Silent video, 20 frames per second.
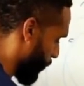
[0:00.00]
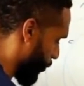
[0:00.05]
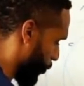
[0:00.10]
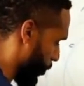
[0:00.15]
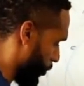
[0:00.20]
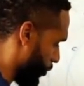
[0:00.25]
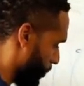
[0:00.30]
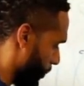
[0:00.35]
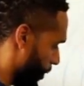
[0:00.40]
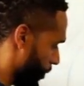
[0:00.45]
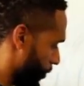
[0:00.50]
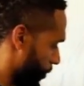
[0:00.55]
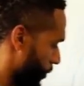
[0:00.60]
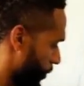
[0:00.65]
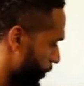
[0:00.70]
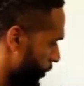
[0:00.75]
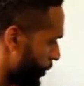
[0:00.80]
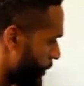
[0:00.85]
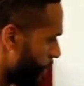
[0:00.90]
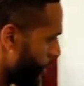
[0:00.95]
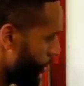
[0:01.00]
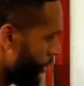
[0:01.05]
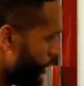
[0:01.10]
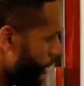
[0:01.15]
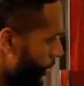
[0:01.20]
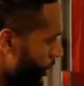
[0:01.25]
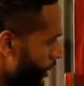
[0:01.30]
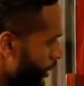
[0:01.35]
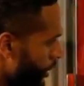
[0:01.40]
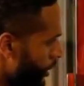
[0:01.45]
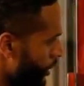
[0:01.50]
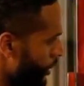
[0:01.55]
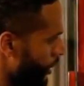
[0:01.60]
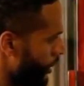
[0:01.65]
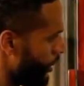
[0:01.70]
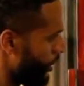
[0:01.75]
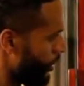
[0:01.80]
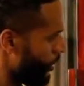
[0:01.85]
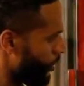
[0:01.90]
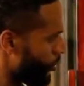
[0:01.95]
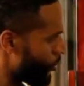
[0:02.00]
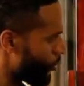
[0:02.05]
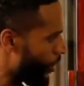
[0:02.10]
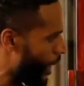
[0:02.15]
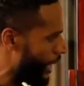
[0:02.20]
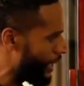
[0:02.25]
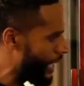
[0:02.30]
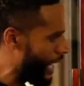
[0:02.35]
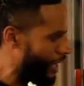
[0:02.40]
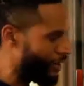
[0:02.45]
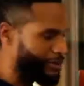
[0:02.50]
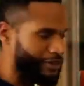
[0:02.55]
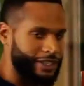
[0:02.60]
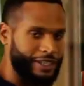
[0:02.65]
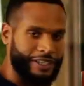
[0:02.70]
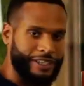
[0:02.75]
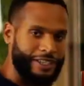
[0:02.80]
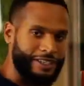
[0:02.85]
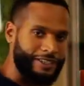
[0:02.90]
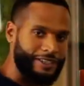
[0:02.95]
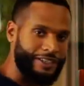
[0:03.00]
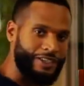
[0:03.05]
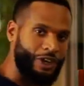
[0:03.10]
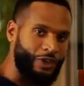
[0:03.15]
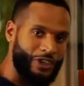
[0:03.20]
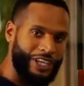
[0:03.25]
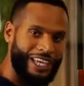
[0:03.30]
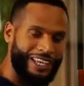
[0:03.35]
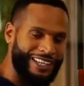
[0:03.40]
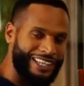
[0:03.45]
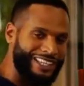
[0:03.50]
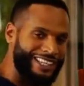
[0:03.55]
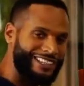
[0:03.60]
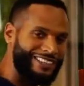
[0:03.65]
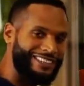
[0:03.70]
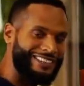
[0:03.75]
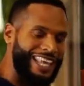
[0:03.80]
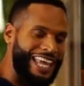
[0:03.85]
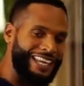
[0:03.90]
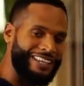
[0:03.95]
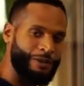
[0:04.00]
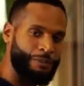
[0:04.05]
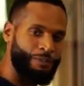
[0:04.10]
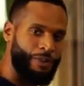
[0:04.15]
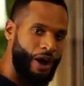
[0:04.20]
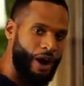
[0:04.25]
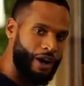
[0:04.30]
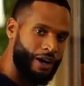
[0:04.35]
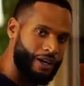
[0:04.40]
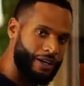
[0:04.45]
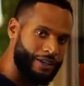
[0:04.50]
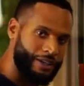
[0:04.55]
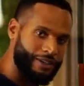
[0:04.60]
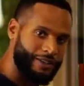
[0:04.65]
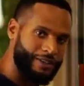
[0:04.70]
Christmas. Right now, killing the Satan part